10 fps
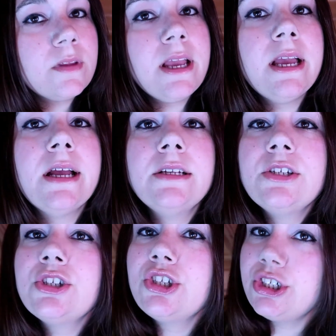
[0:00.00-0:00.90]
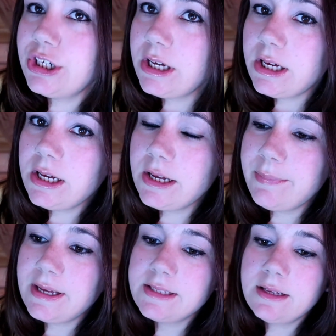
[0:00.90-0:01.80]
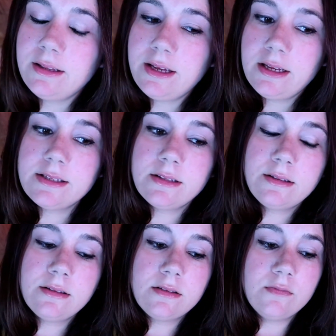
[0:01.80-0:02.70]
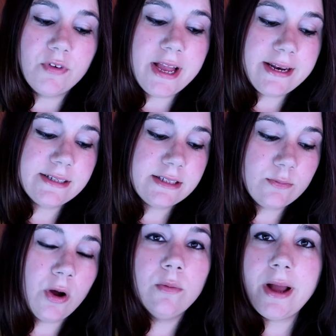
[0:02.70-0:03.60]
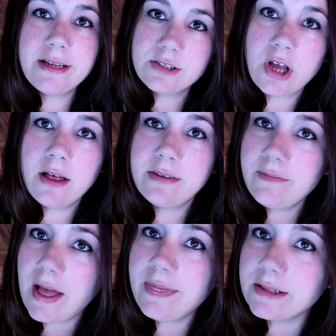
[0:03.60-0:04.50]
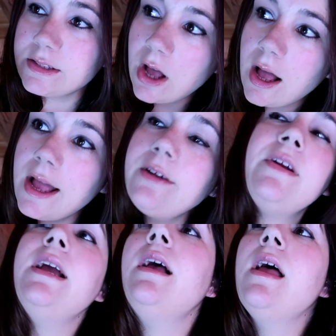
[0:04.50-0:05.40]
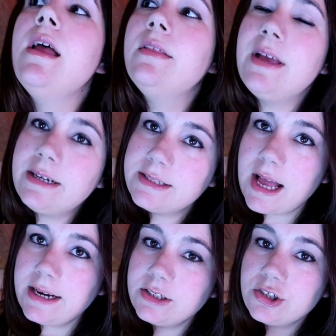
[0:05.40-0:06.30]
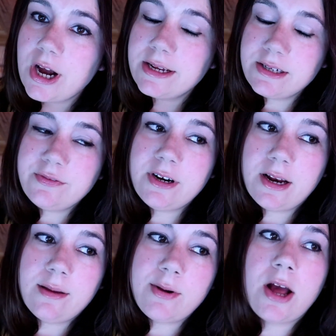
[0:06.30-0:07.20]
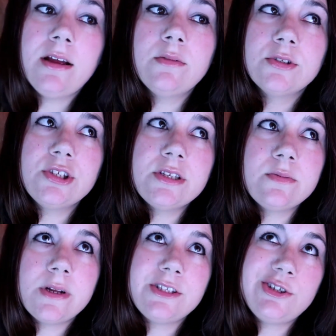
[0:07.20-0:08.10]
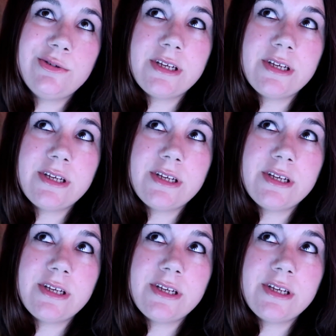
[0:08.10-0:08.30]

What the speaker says: And she basically went and saw the vet that saw Henry. They decided to try a different antibiotic, which this one's 2